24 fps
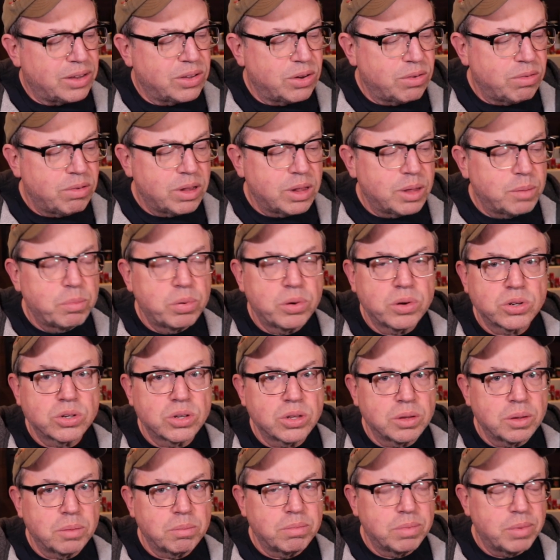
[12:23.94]
you're really
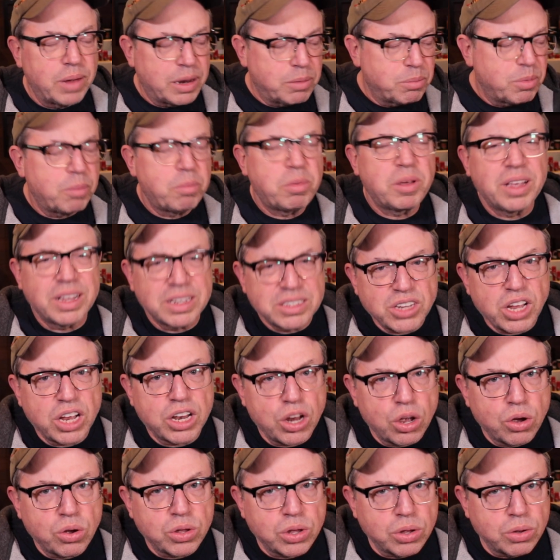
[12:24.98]
pushing the... But because I
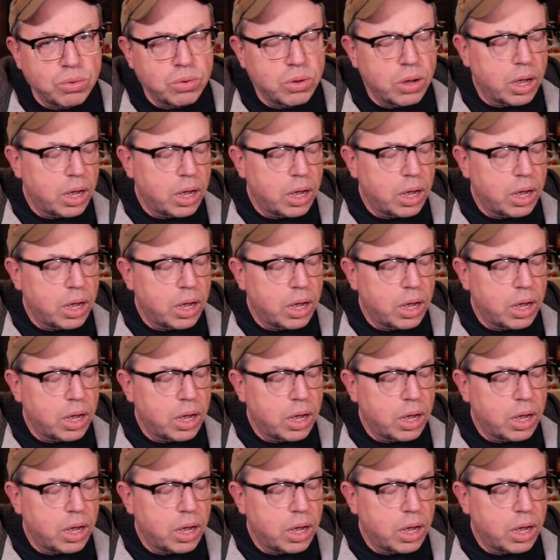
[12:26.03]
know you,